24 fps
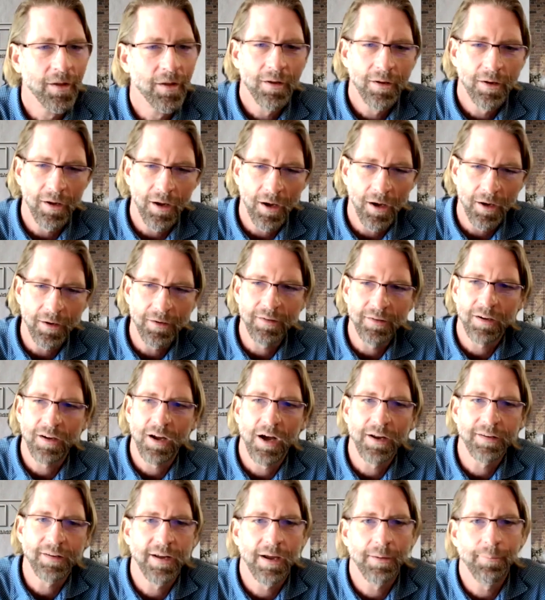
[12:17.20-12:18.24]
to
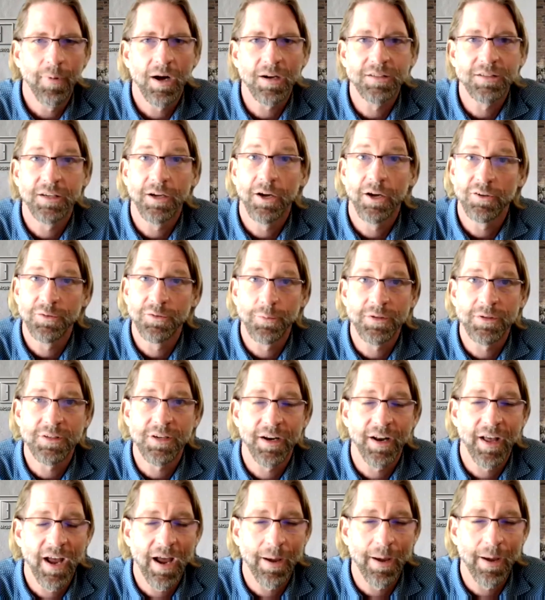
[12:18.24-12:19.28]
contact MoXie. Here's what's
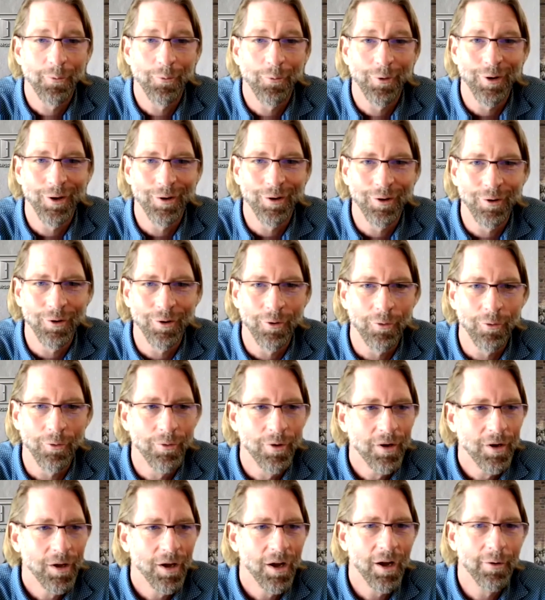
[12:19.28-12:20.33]
going to happen when you do.
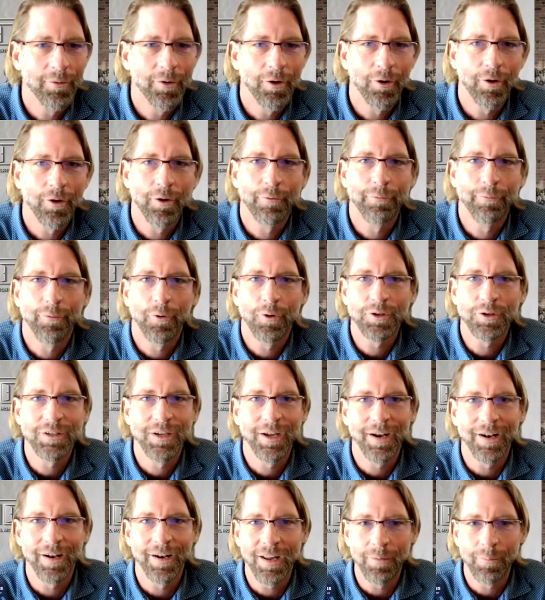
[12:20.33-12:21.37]
You're going to first
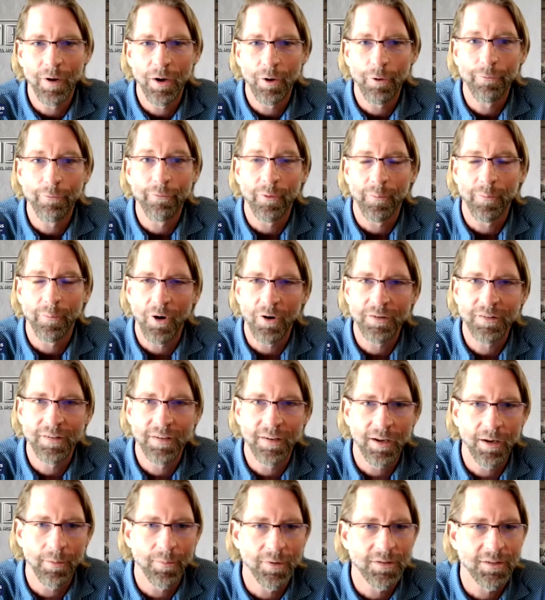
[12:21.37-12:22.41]
get an email from our
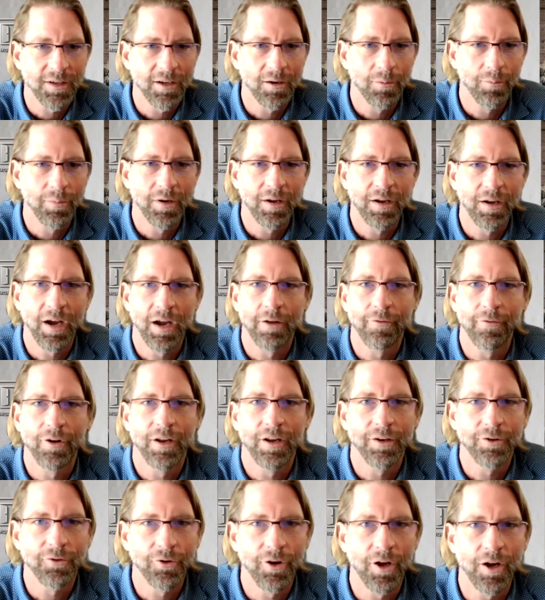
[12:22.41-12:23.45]
team. It's going to be kind of an
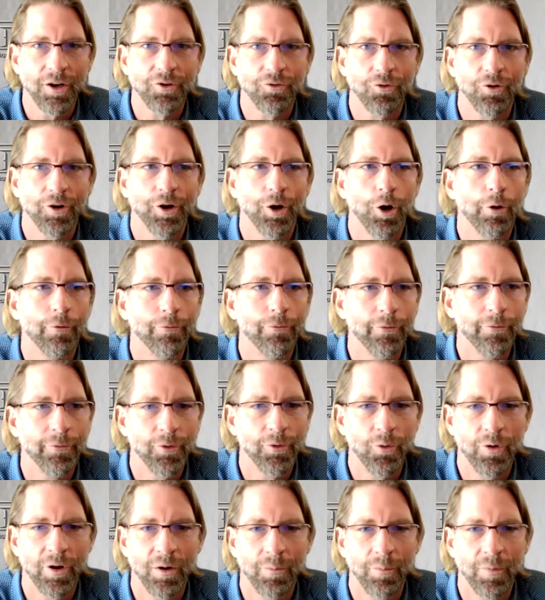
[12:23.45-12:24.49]
introductory
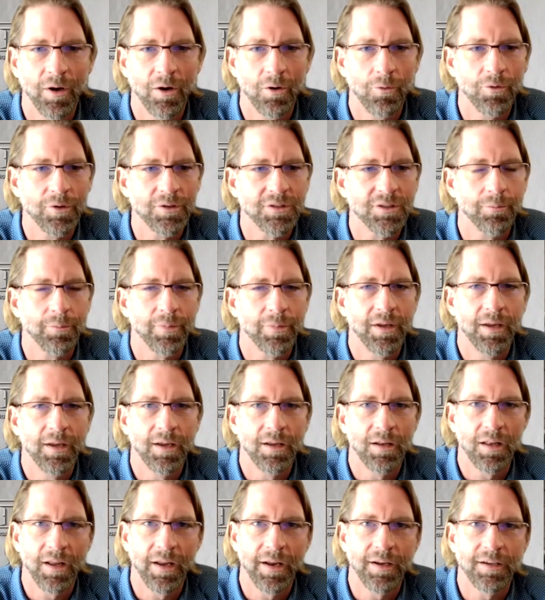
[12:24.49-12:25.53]
overview email with some
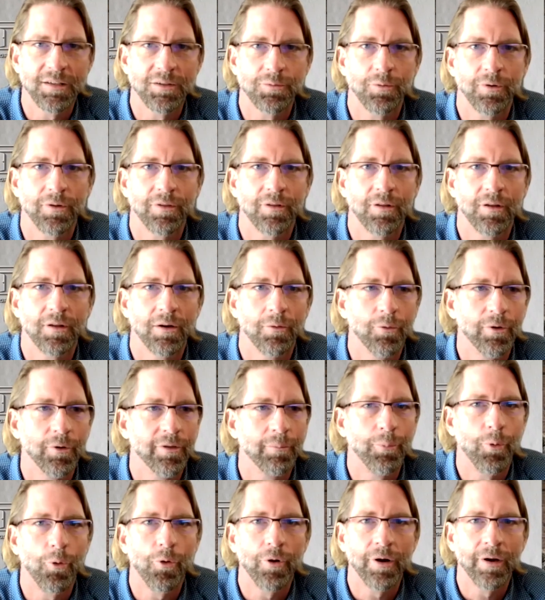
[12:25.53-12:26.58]
key links with
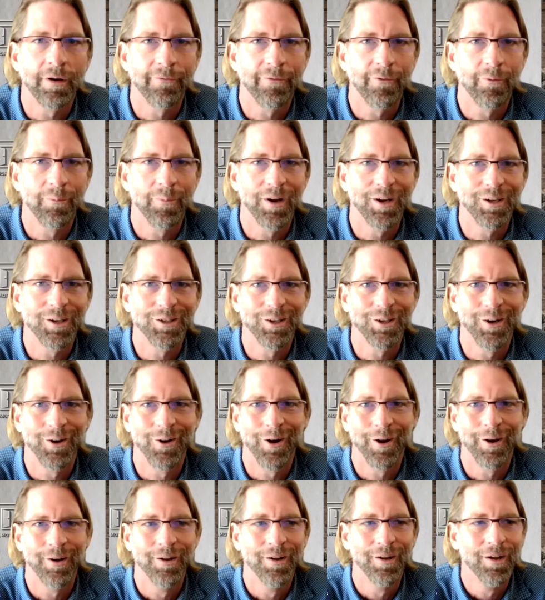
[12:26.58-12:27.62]
important information
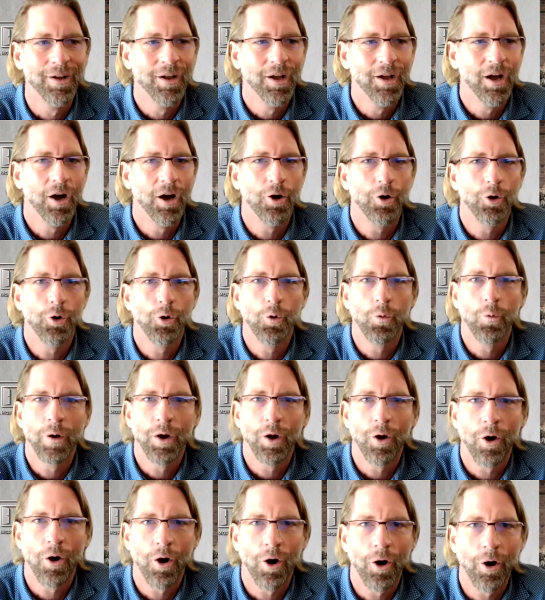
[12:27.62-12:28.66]
on who
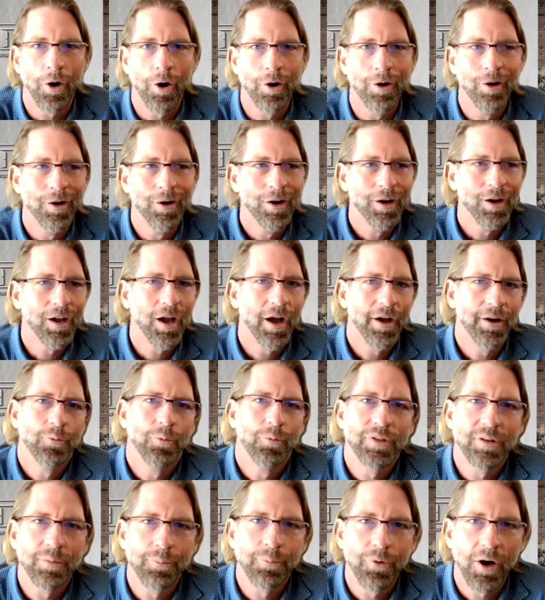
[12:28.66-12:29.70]
we are, kind of
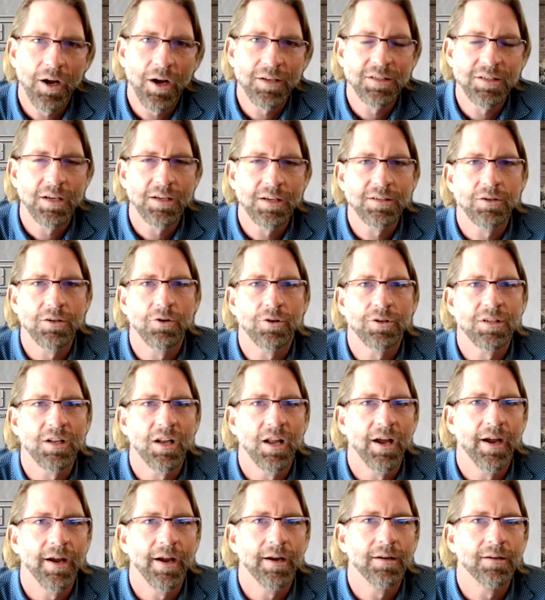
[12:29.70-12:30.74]
what the process looks
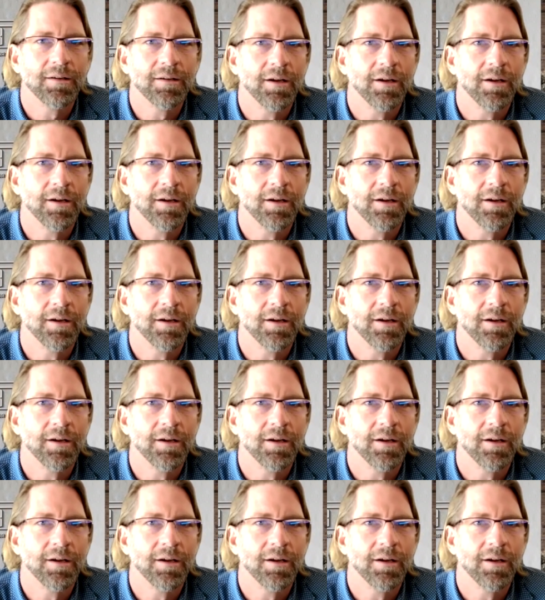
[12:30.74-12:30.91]
like,